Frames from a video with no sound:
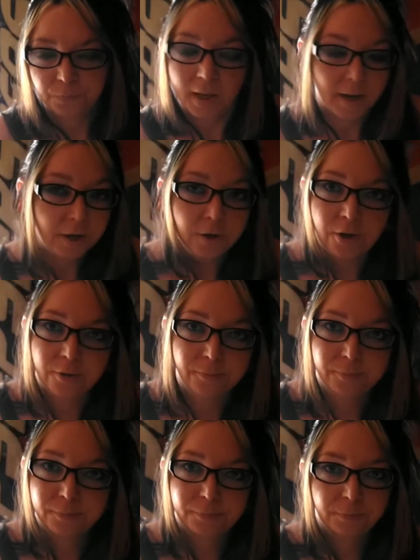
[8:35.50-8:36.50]
At all.
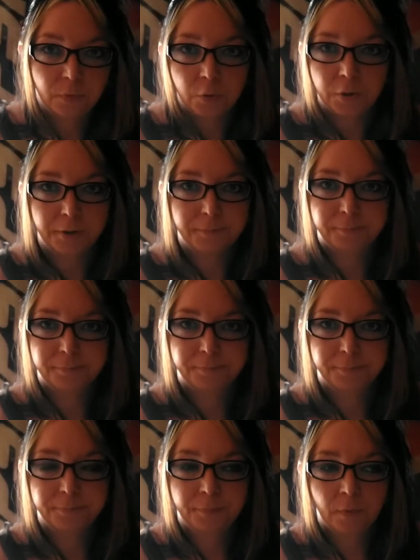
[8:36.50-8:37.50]
No good.
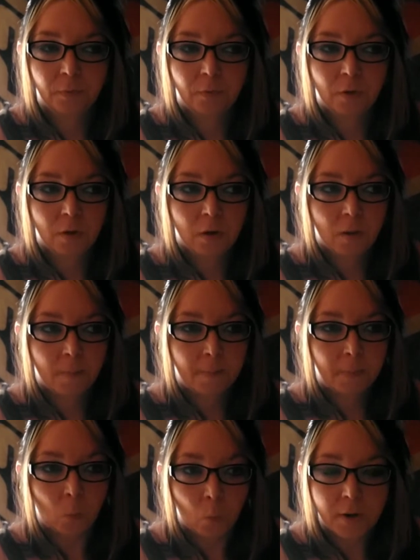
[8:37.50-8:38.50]

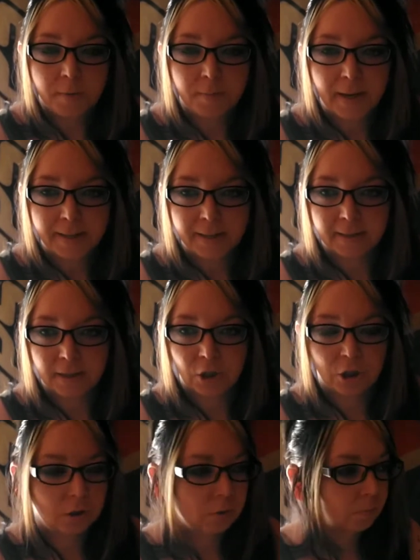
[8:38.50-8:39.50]
One bad
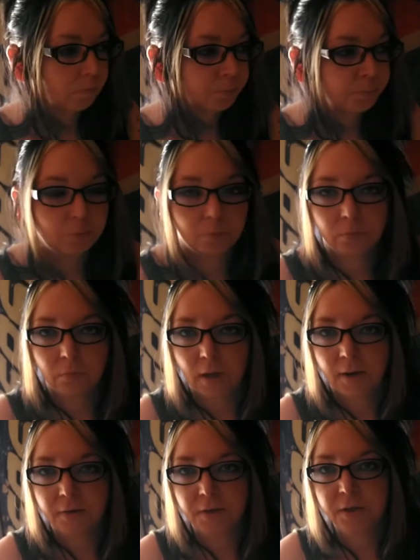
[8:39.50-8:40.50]
decision,
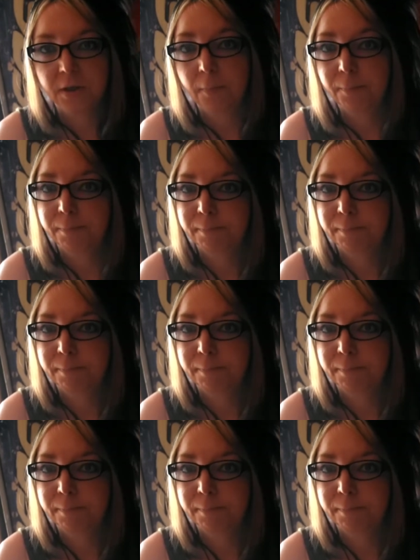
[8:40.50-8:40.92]
everything's gone.